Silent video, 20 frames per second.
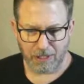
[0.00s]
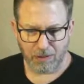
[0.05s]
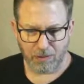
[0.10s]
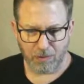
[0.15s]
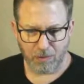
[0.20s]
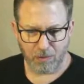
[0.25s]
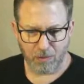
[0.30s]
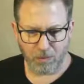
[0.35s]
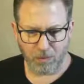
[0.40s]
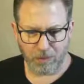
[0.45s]

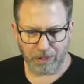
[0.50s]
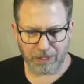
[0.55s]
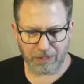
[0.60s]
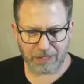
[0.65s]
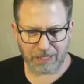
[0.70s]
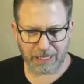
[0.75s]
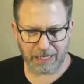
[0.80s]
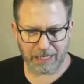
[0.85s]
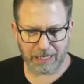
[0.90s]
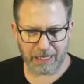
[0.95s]
What are you
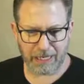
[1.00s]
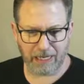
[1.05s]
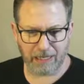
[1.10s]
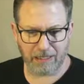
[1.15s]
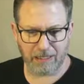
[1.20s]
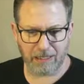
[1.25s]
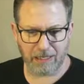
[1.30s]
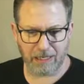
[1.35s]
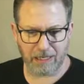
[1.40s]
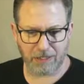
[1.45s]
saying?
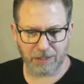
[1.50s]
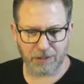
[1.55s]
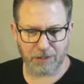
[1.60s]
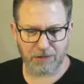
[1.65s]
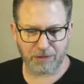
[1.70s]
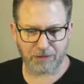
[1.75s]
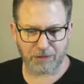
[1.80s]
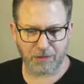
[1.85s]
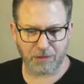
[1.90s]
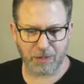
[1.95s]
Add 2
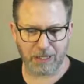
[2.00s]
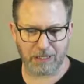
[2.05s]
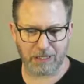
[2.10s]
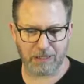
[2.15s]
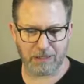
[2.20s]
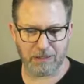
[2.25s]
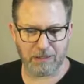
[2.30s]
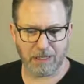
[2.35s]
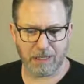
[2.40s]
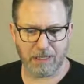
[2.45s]
different what?
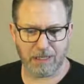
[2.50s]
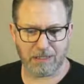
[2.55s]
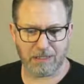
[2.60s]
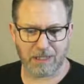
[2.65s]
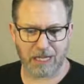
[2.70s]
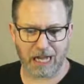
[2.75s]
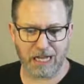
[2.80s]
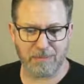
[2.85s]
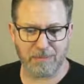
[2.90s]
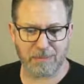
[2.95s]

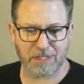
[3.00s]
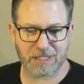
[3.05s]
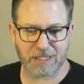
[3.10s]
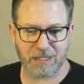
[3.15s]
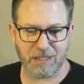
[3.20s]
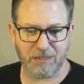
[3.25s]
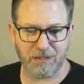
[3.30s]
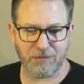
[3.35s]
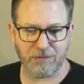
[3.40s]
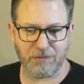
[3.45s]
Types
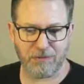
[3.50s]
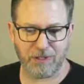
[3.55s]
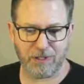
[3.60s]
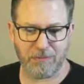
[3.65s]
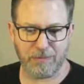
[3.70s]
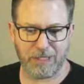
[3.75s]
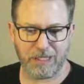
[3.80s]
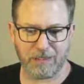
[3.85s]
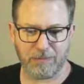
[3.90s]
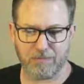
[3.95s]
of
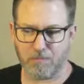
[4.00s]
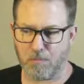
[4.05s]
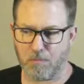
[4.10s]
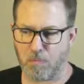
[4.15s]
filament?